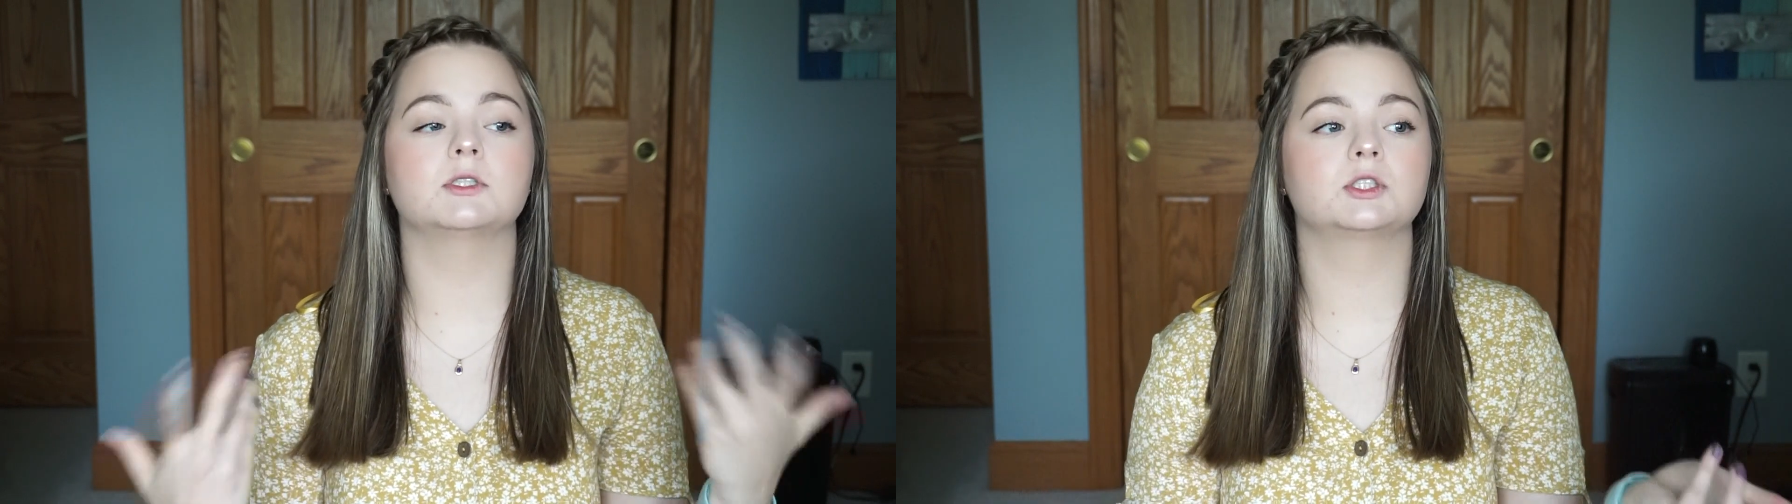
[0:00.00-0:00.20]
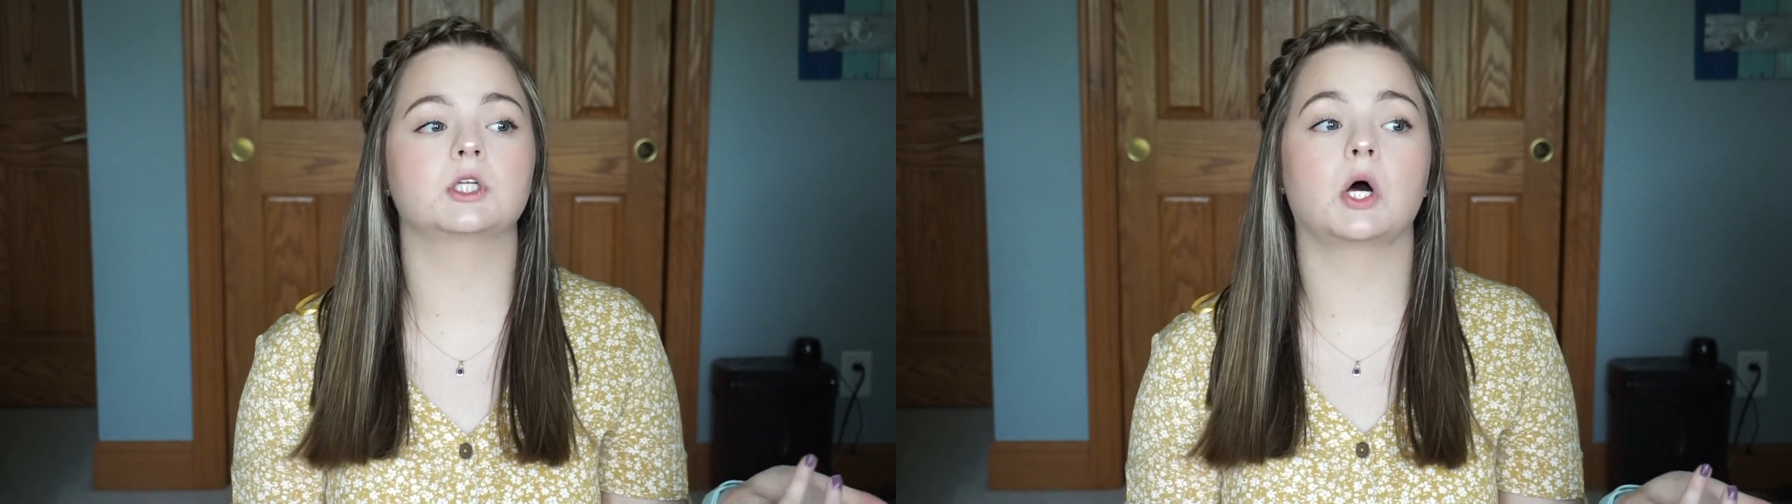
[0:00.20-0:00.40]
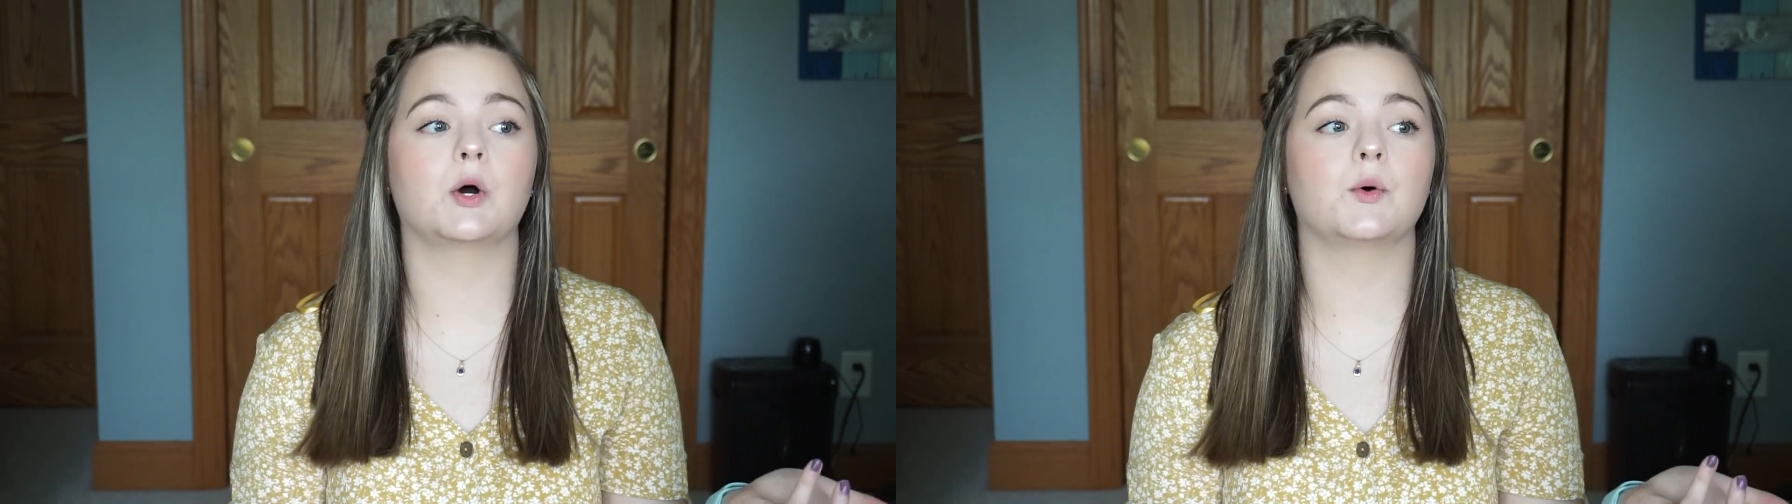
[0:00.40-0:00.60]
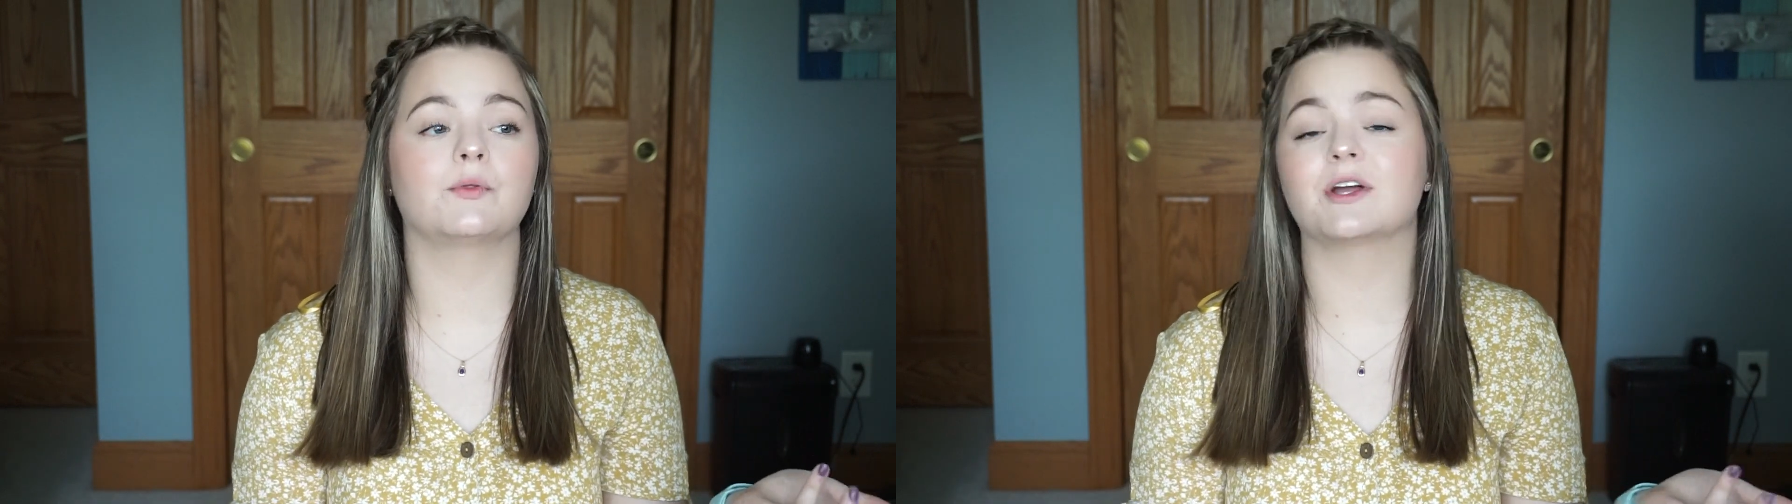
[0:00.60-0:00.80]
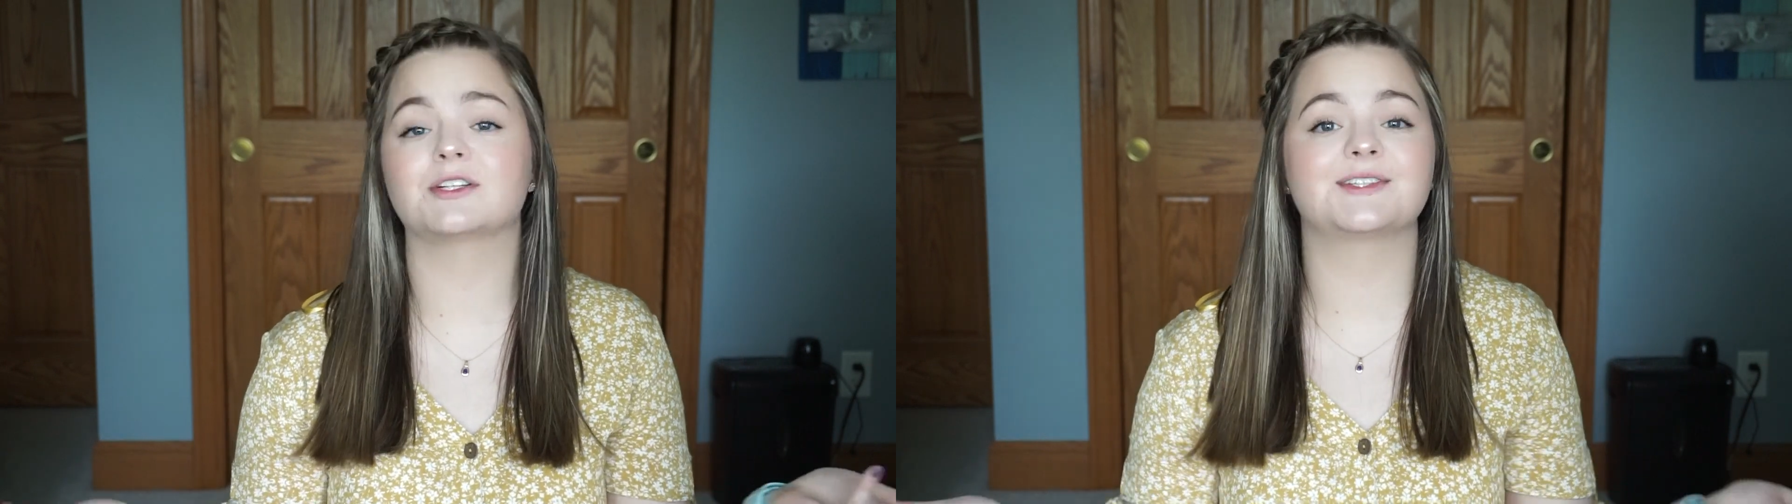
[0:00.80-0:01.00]

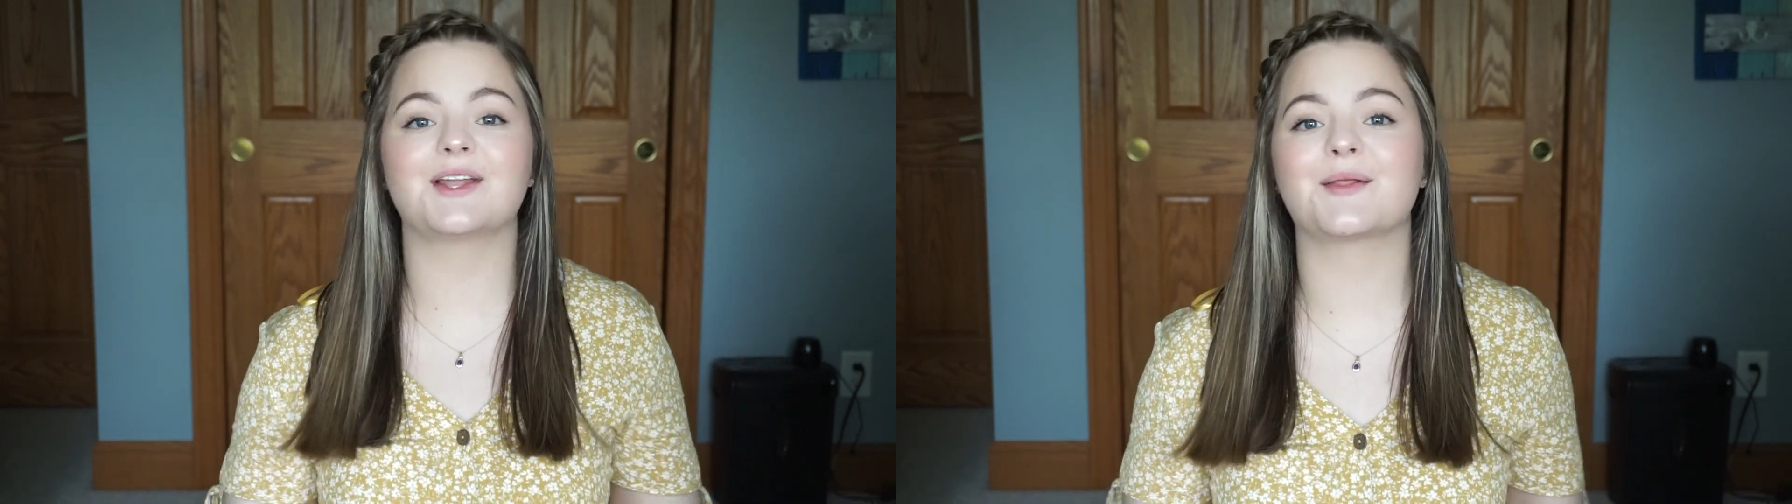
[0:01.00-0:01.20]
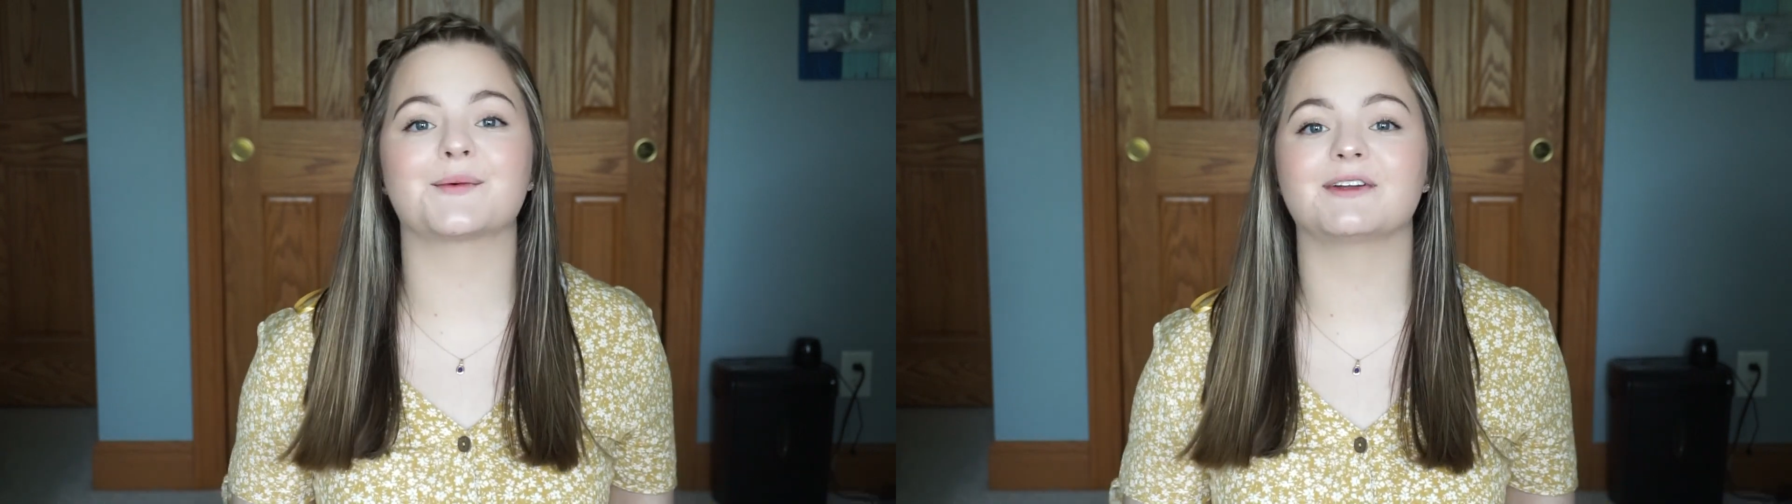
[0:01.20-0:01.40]
so there's another